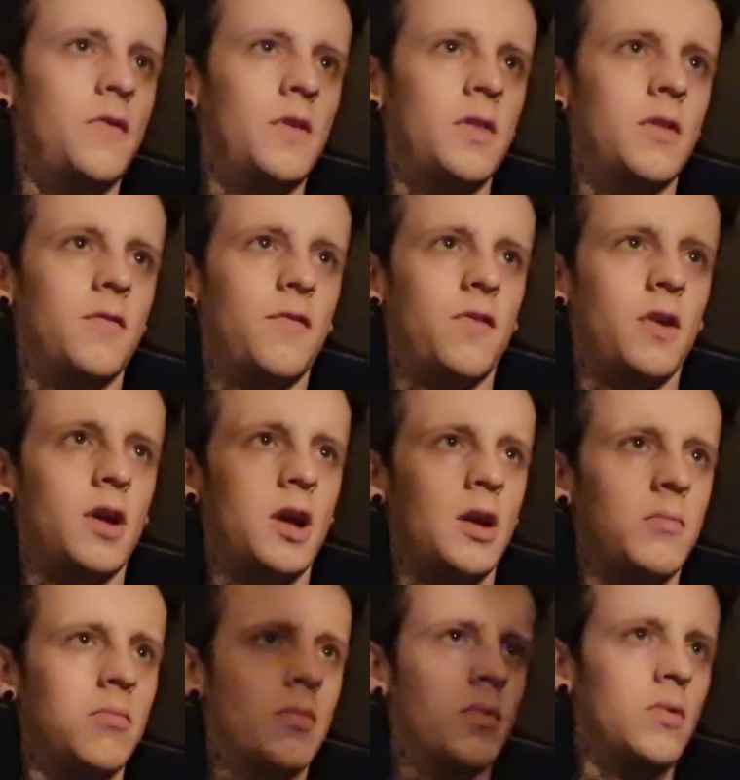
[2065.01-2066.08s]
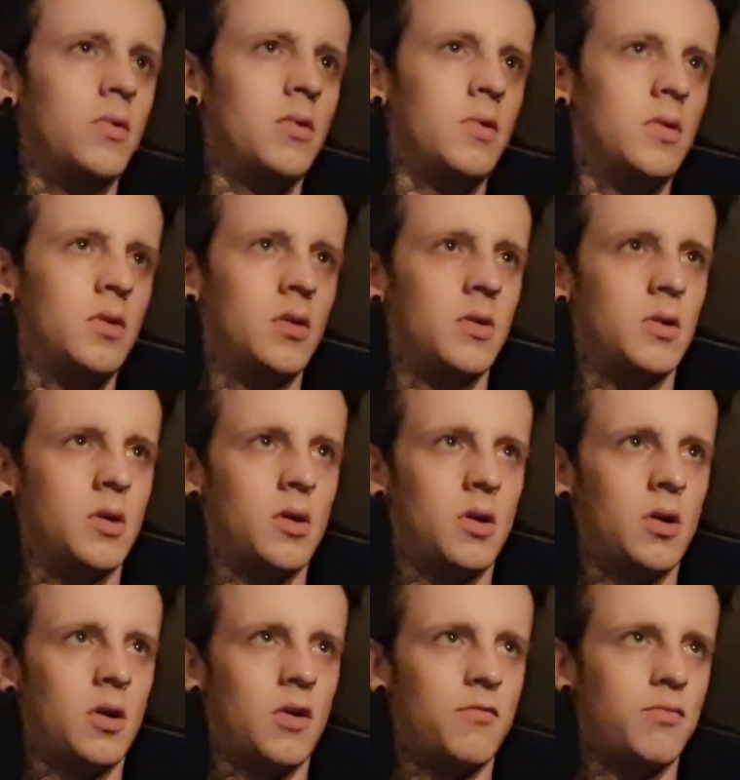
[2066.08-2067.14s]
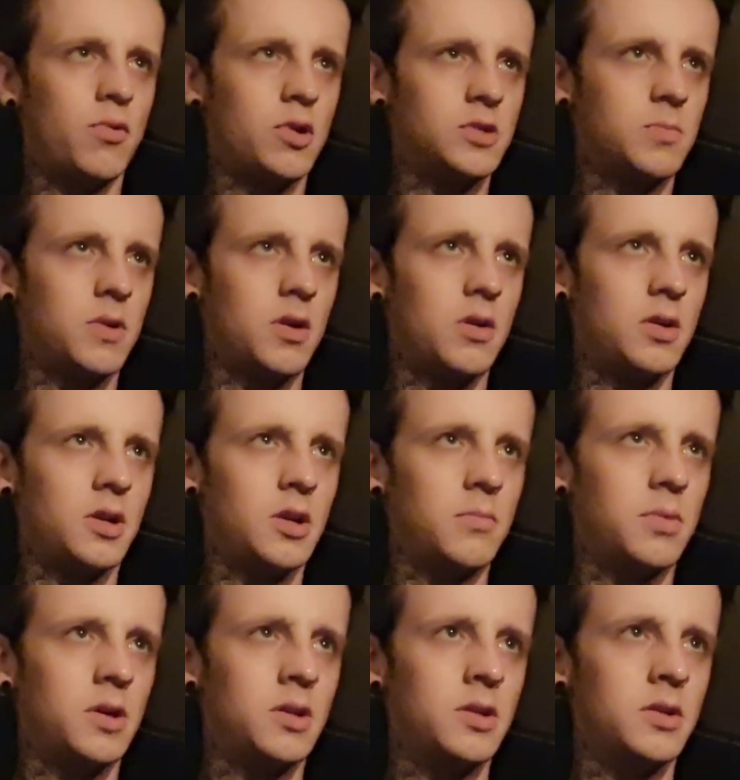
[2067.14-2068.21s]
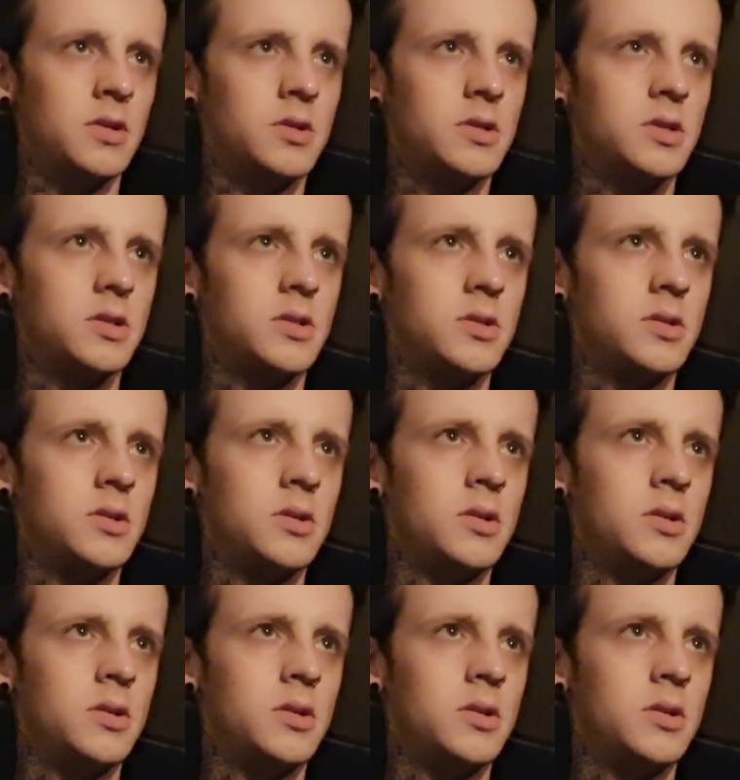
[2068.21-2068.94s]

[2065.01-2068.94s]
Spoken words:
within the flame of prosperity and abundance.